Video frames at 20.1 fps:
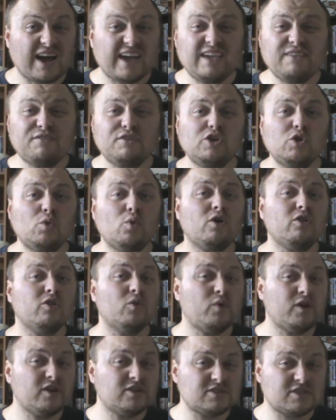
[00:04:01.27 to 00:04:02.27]
I even knew all
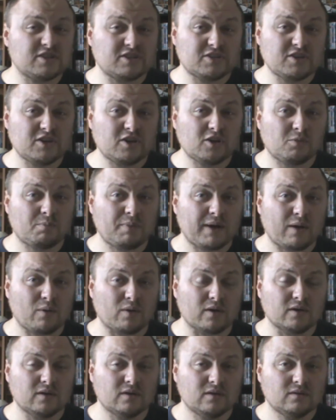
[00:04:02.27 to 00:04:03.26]
the words to Turtle
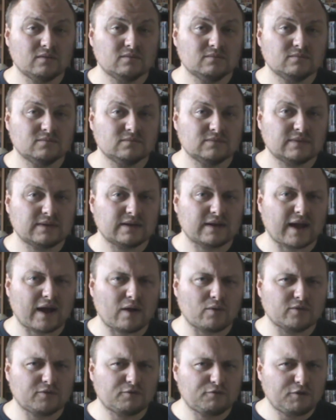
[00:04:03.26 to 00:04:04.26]
Power.
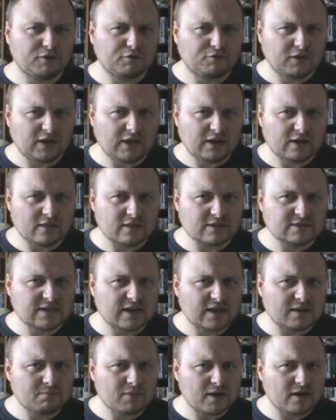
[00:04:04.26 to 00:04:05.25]
I was 15 at the
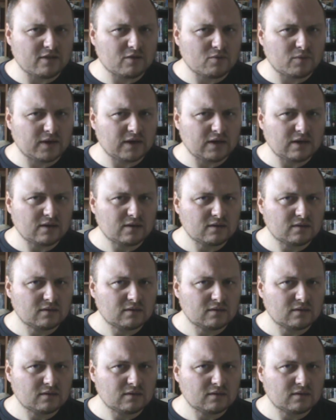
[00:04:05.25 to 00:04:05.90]
time, by the way.